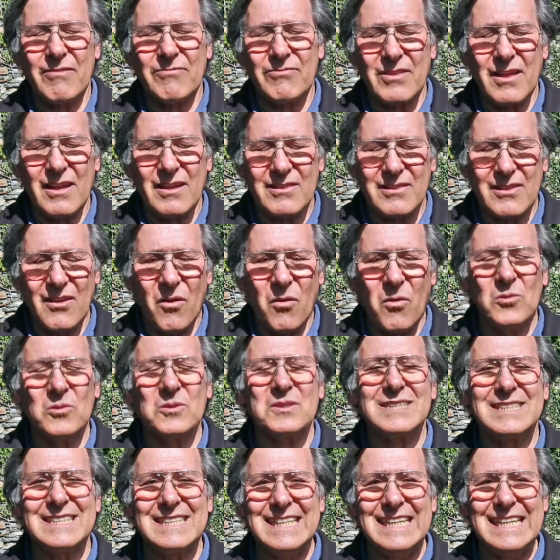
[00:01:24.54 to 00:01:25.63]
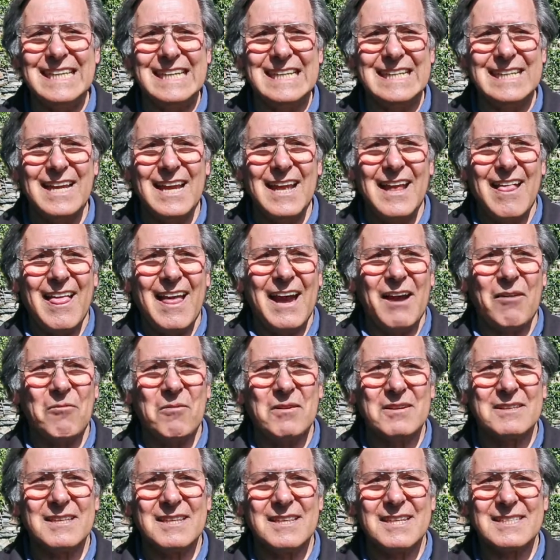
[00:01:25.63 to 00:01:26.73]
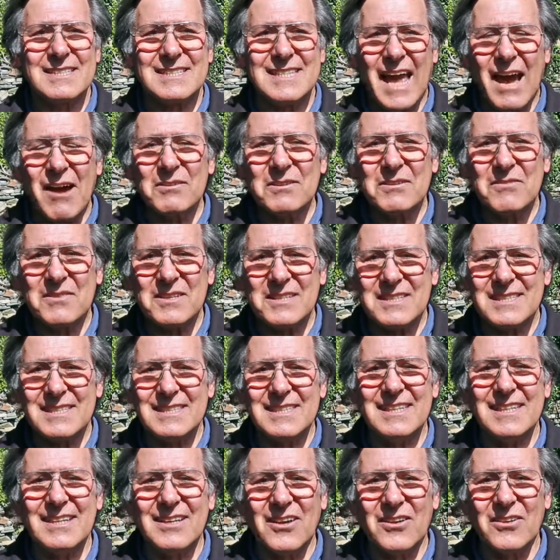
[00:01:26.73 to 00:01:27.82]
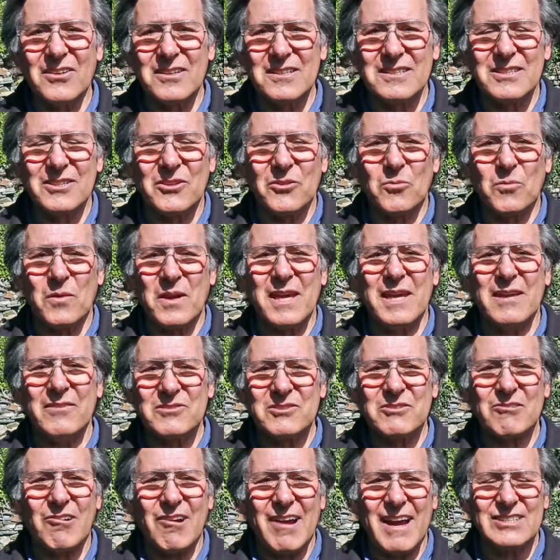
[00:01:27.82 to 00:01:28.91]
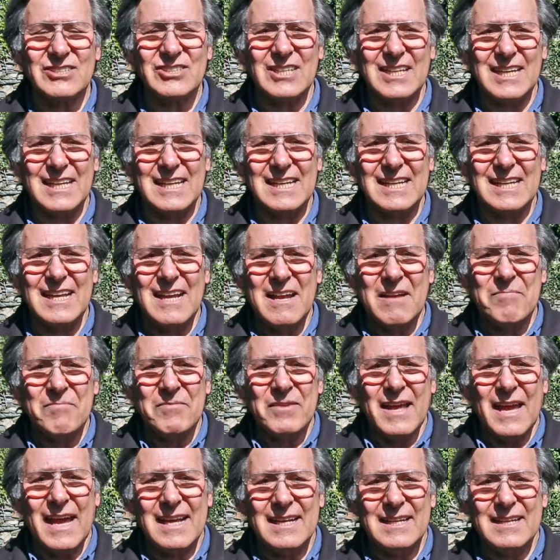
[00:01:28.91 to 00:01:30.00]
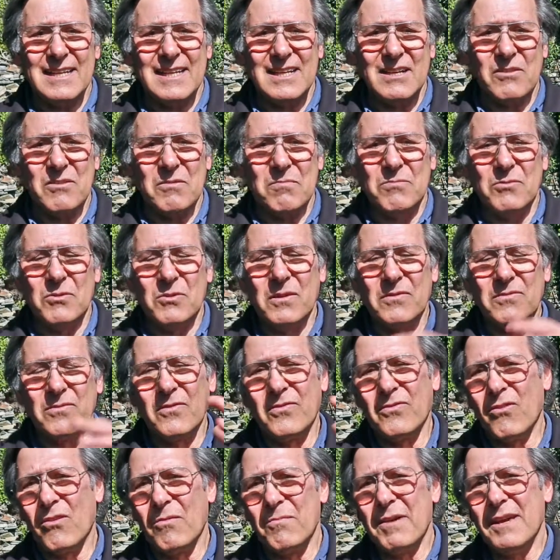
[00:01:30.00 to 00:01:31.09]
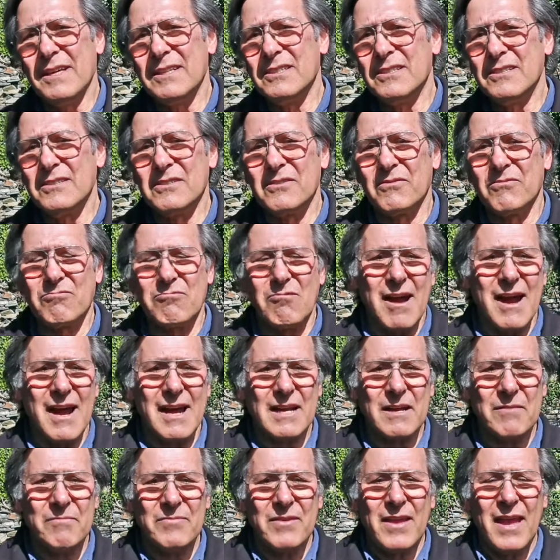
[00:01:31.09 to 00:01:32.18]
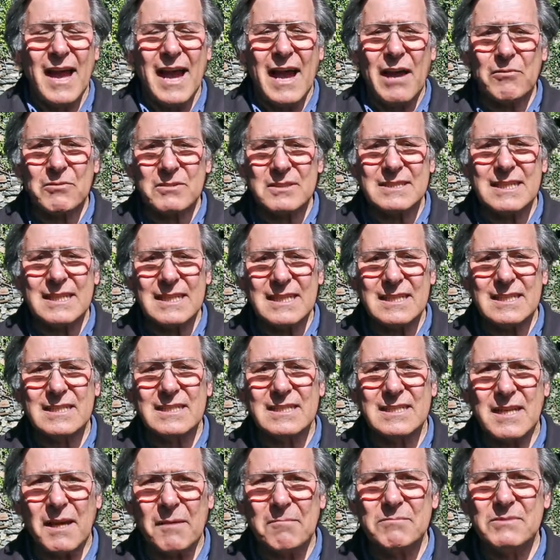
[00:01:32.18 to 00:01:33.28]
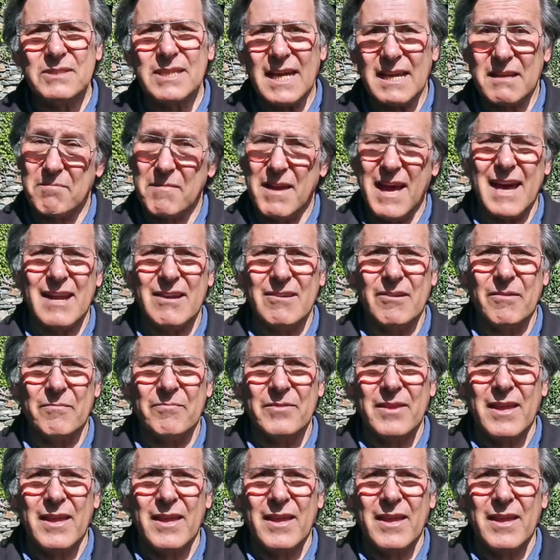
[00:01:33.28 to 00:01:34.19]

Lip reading: the whole scene. I wanted the sound of the seagulls and the waves crashing and the beautiful formations of rock. I was seeing subject matter.